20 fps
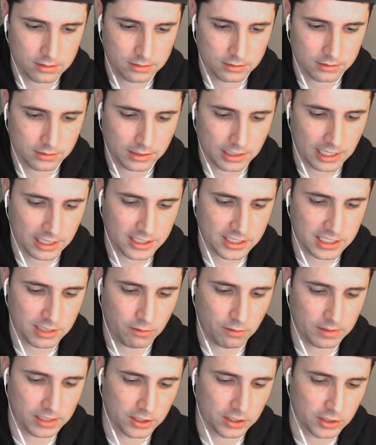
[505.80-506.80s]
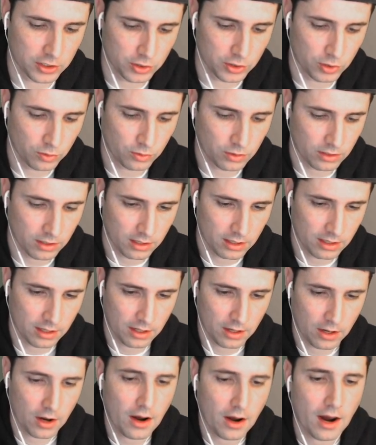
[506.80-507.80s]
Okay, let's see what we can do.
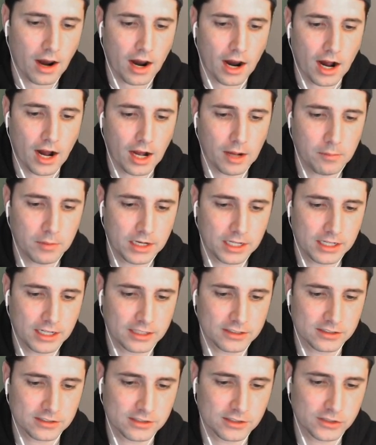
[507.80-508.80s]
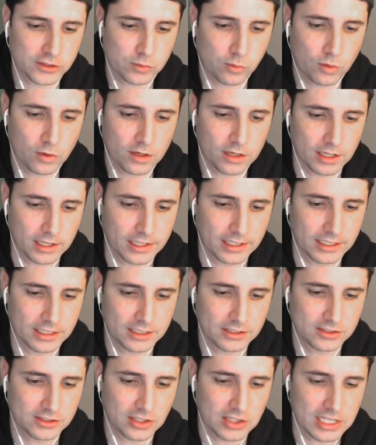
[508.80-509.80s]
I'm going to guess this one
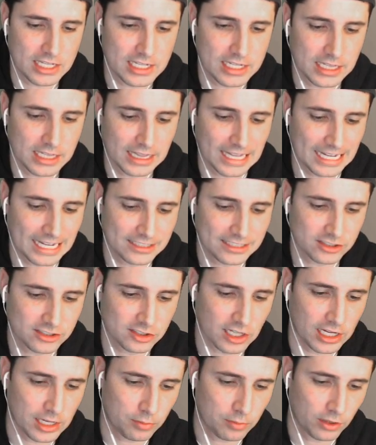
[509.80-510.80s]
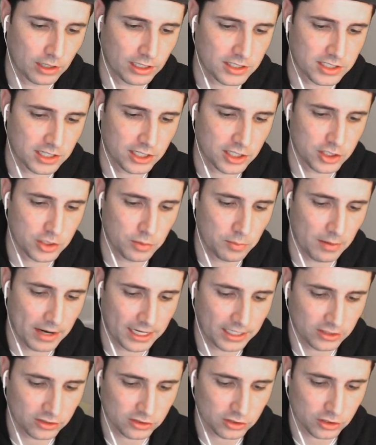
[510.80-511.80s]
is the Landscaper, and it's going to do
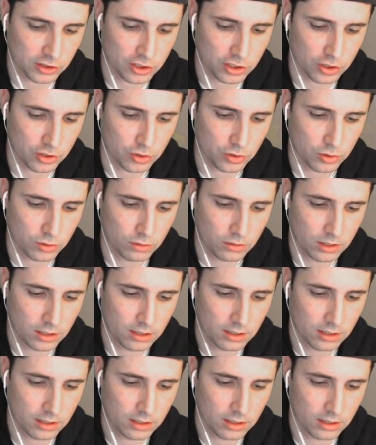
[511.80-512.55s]
-2.